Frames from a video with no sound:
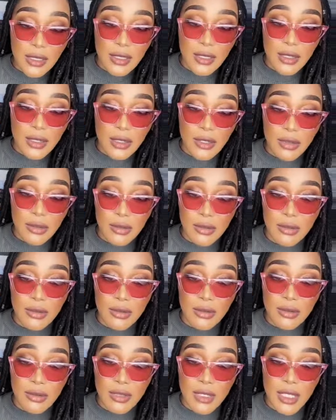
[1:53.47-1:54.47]
you know,
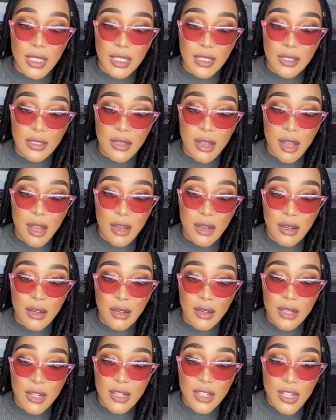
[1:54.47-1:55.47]
is not
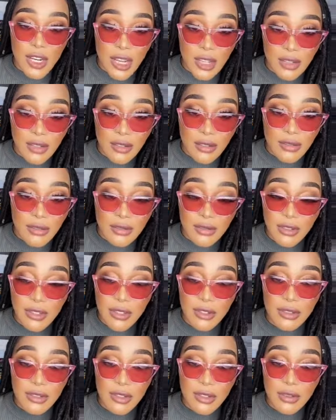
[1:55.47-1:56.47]
going to jail.
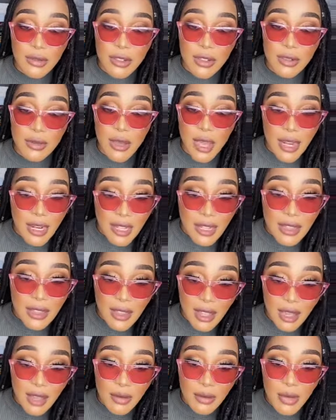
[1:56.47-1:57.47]
You could do
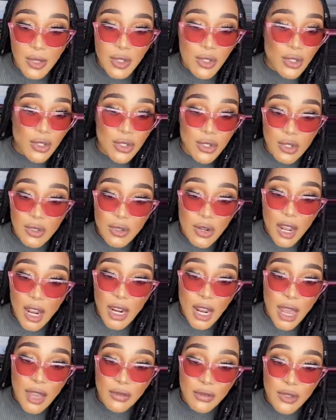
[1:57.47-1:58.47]
anything, but you do not
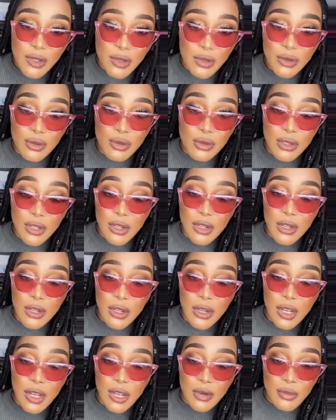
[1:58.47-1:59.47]
have to
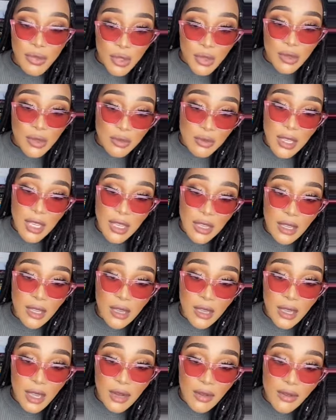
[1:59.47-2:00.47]
abuse me
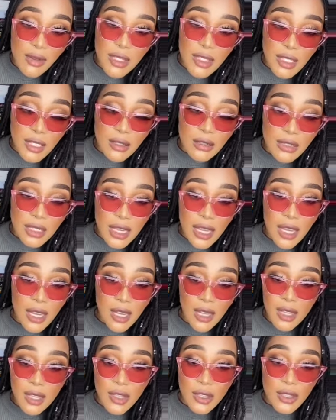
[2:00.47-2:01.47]
every single day.
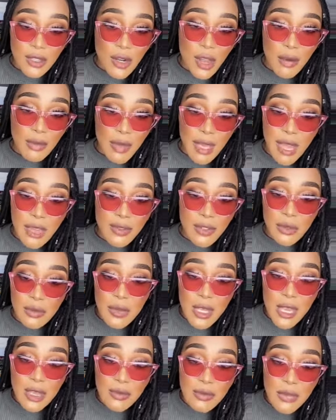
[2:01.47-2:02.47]
You do not have to make